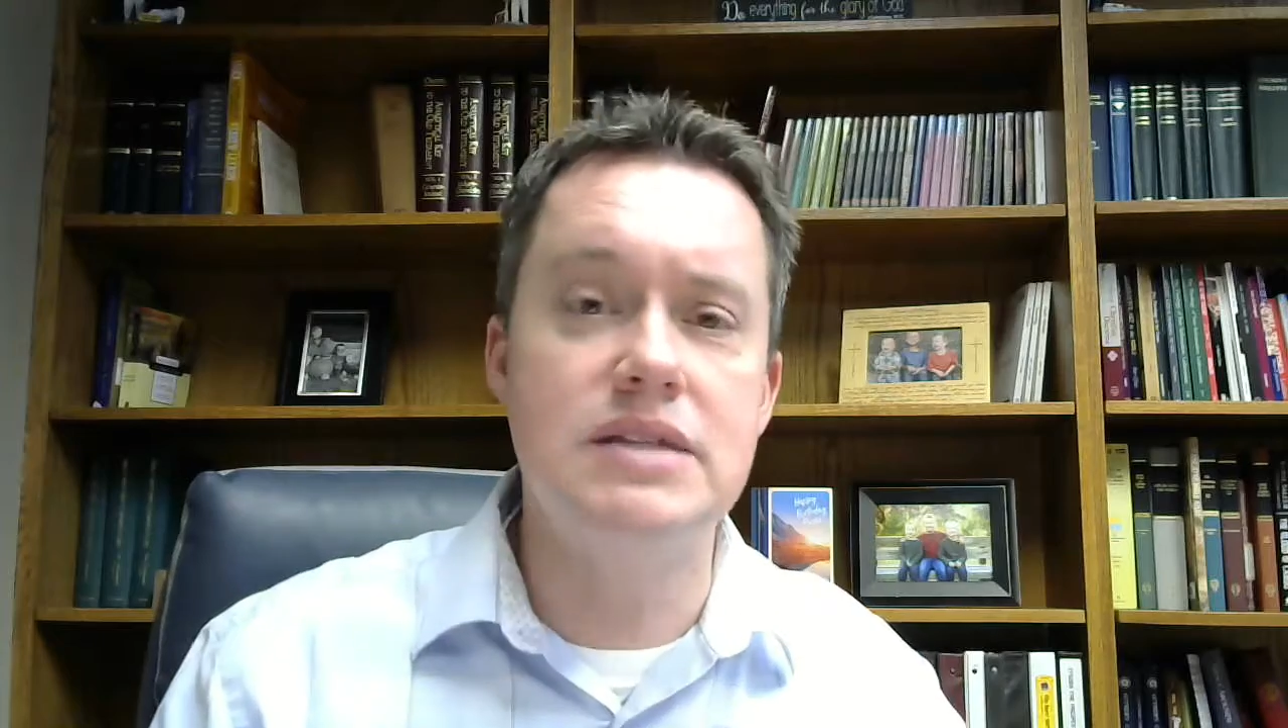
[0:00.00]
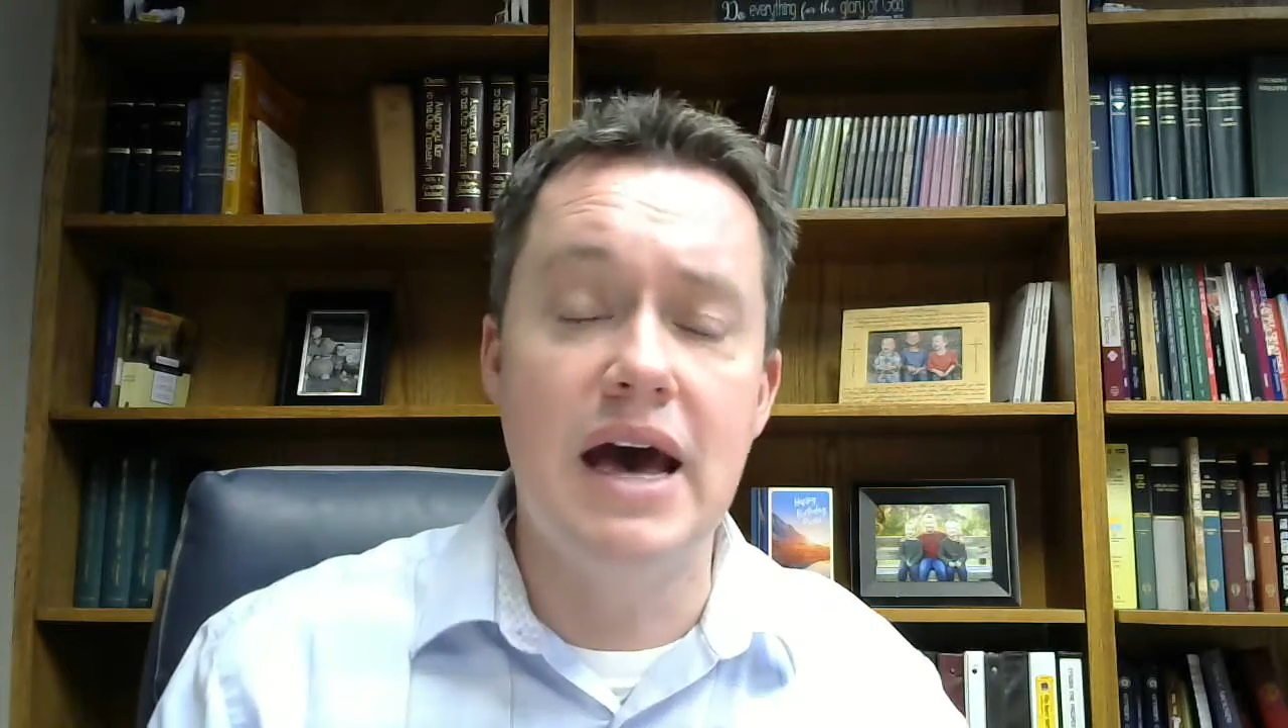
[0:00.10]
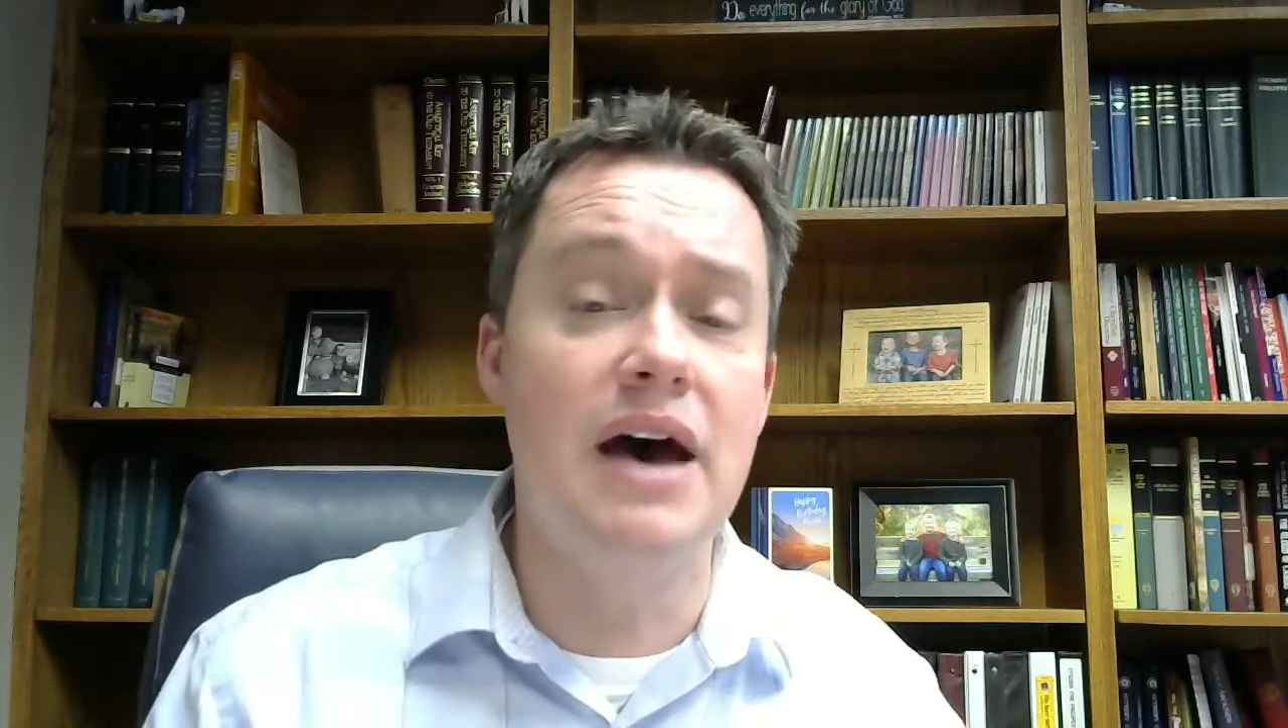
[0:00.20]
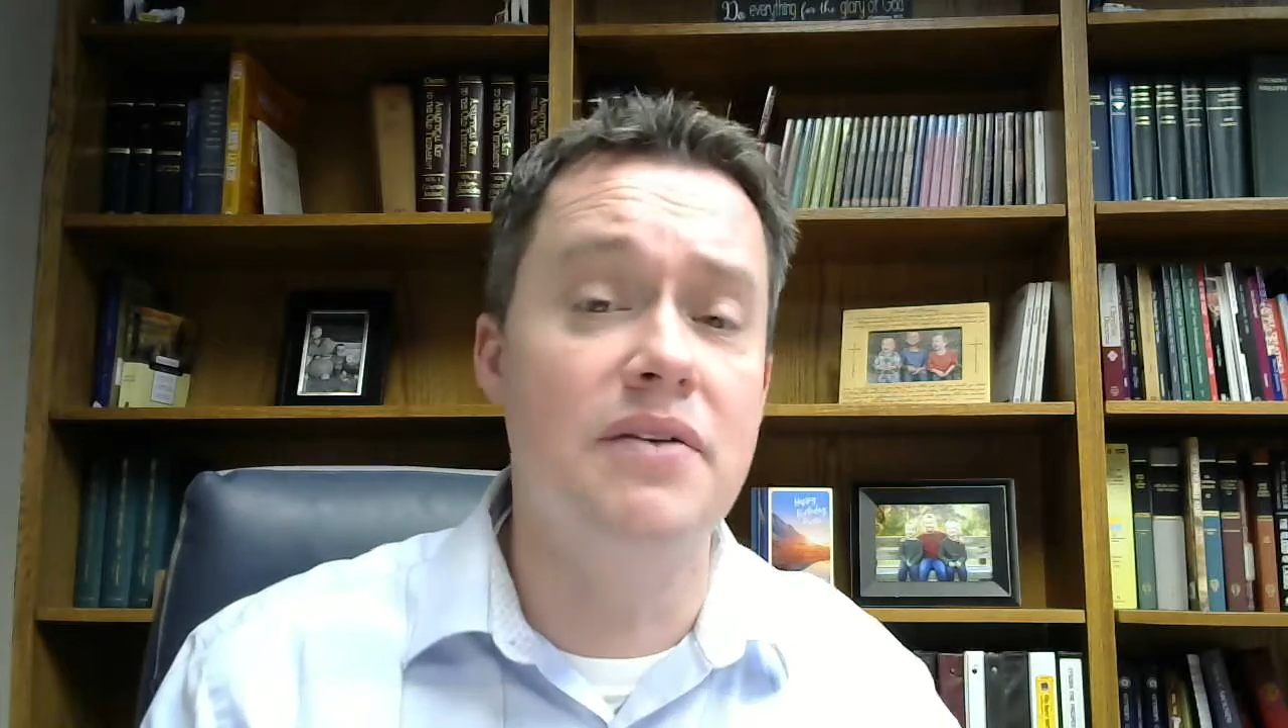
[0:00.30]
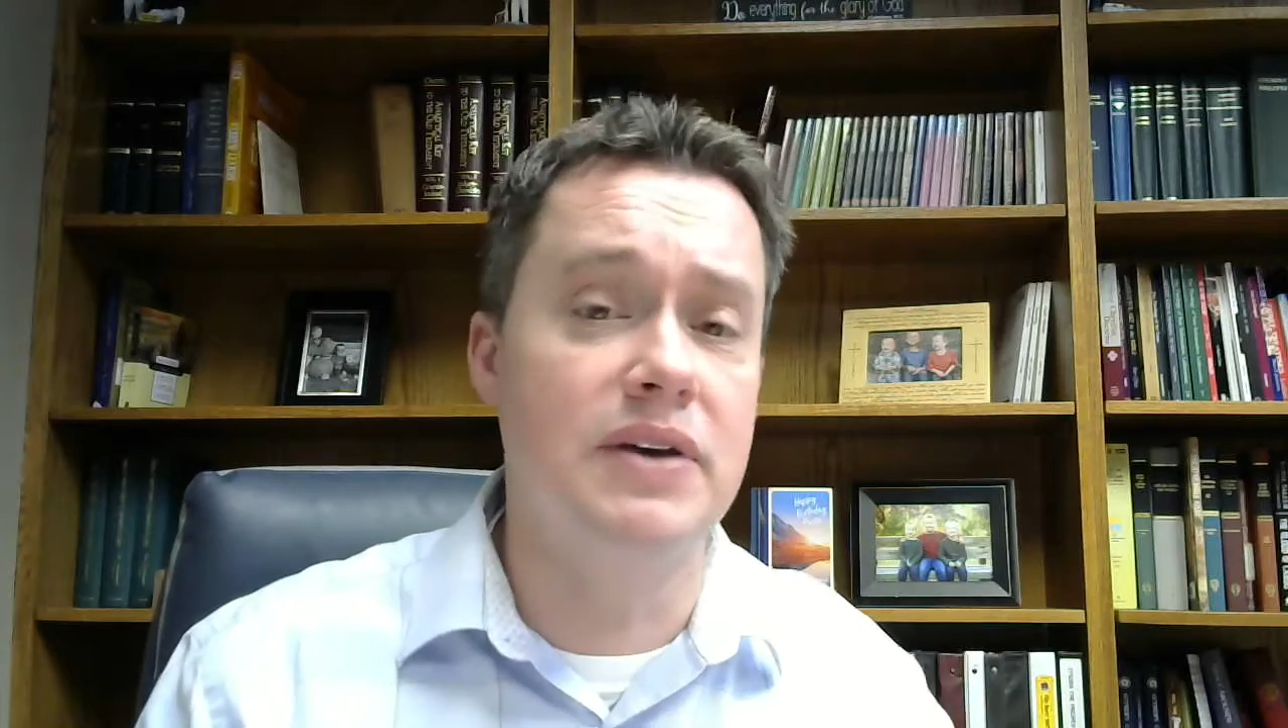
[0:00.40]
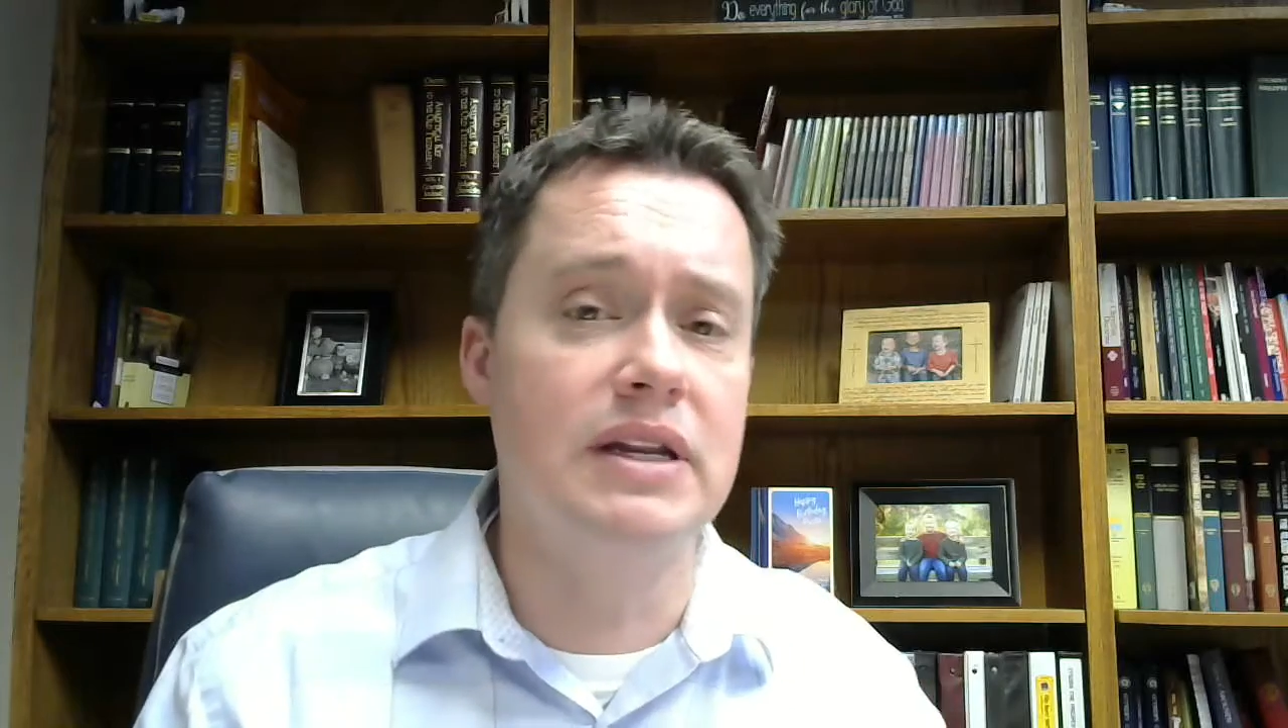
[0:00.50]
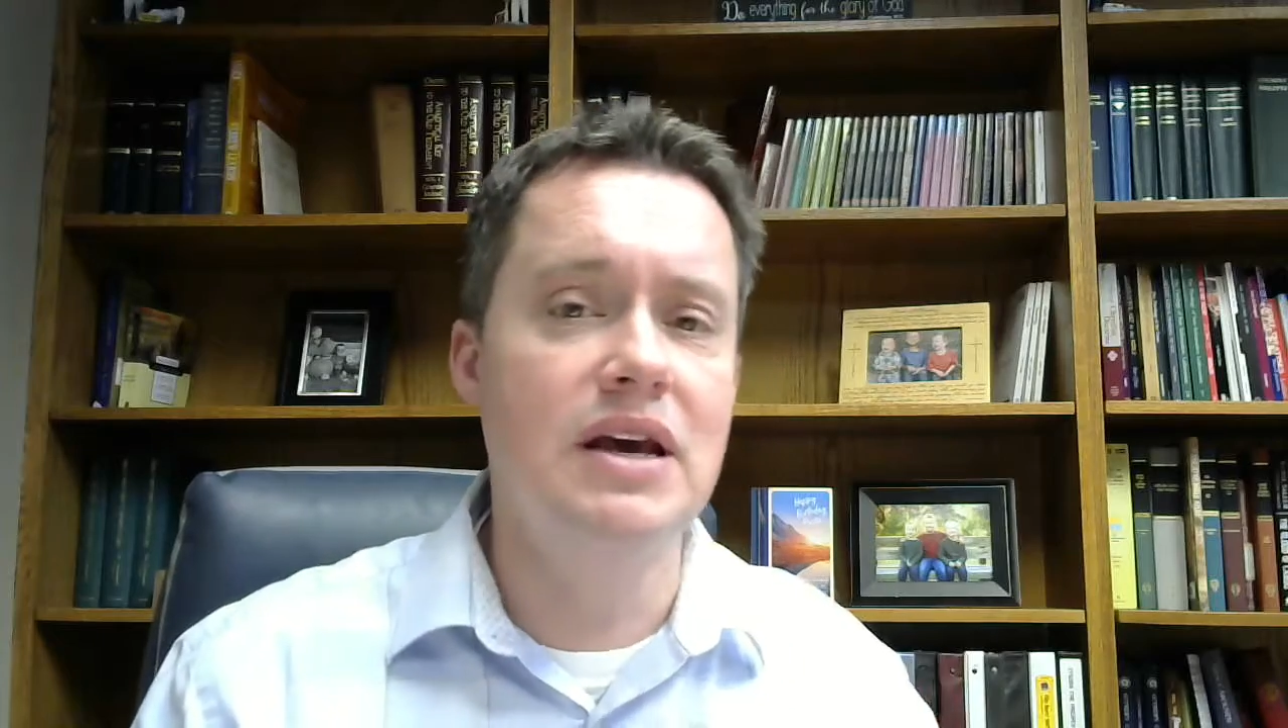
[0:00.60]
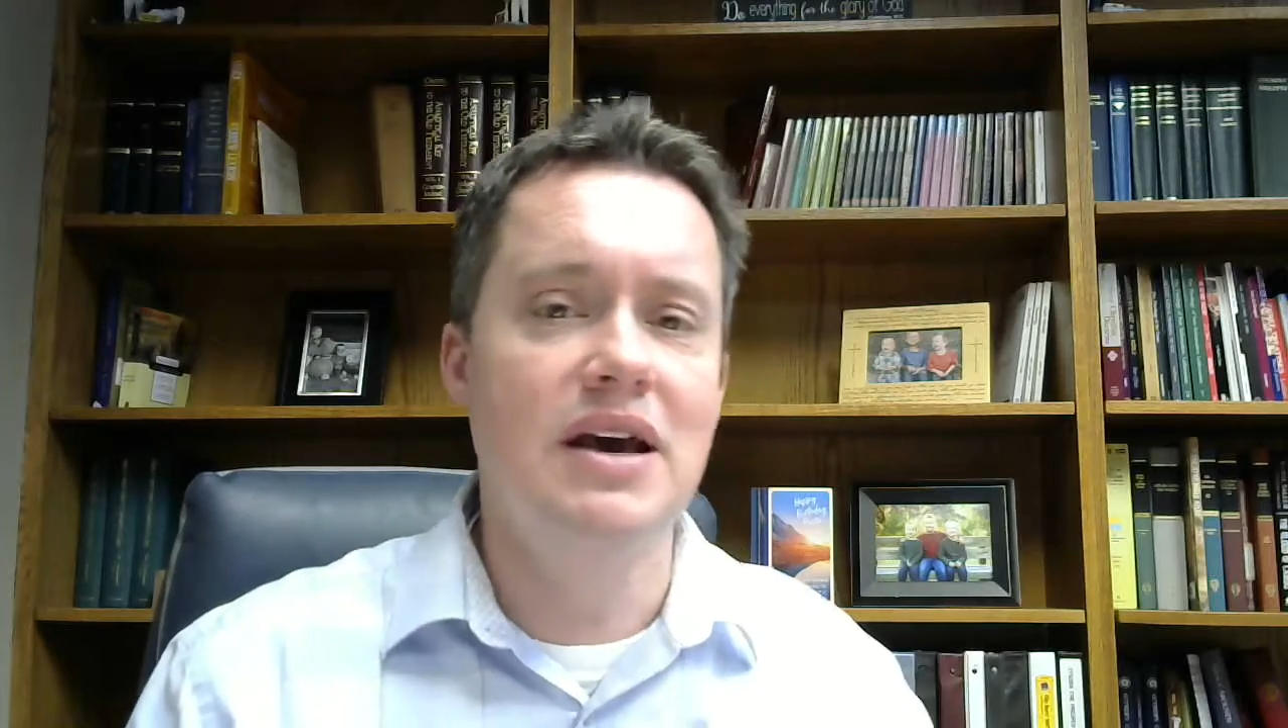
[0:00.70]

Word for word: to heaven,